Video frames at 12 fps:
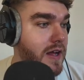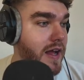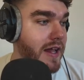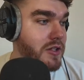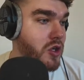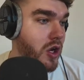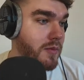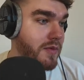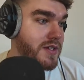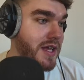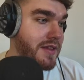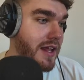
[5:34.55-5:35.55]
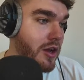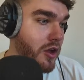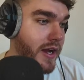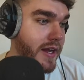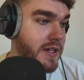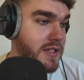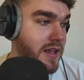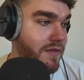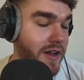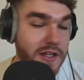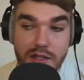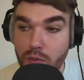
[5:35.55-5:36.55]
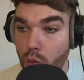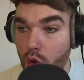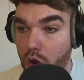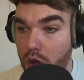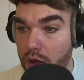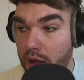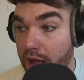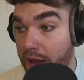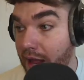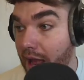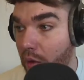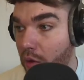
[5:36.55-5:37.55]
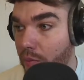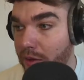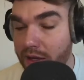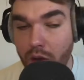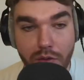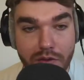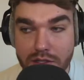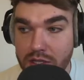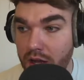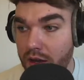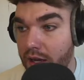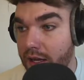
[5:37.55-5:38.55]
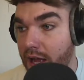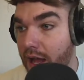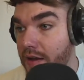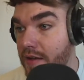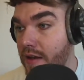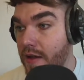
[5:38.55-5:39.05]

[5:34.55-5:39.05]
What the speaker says: And Tottenham have said they're looking into the events and how it will be dealt with internally. And